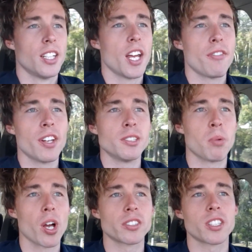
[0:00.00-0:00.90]
if these
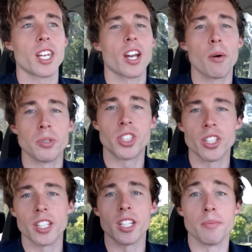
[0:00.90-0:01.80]
blokes can get
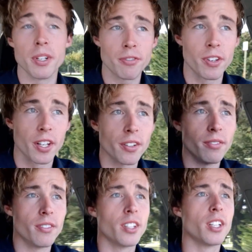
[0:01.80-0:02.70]
opportunity in the
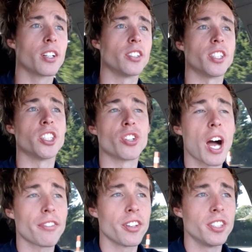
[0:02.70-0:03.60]
midfield, because they're
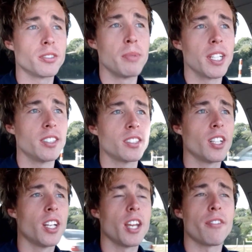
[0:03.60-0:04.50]
drafted as mids,
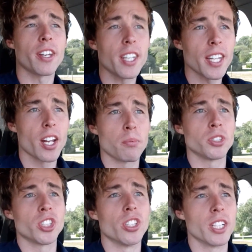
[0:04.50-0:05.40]
if they can get that
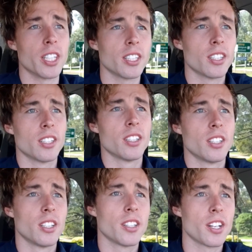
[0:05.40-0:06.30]
opportunity,
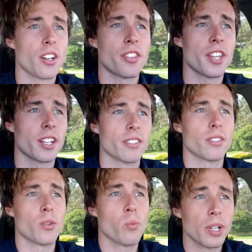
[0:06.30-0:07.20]
then I think
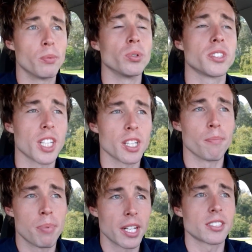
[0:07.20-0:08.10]
we will see the
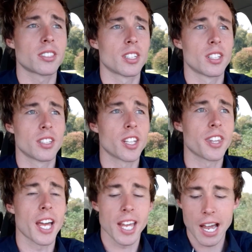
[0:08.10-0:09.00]
best that
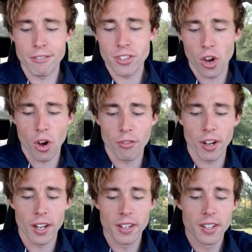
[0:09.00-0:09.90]
they have to offer.